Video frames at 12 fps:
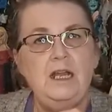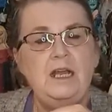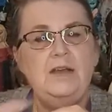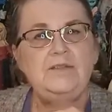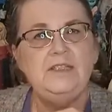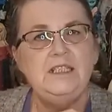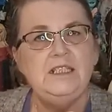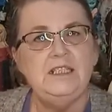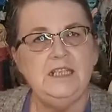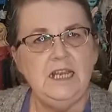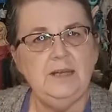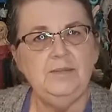of a
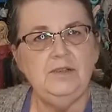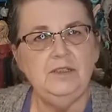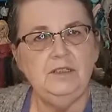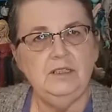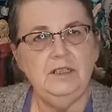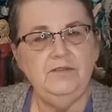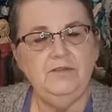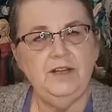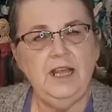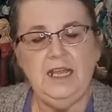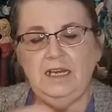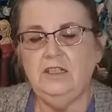stable
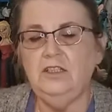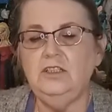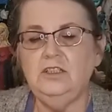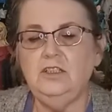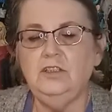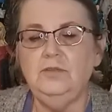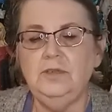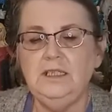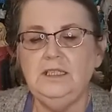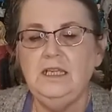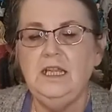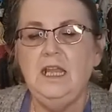flat look to it,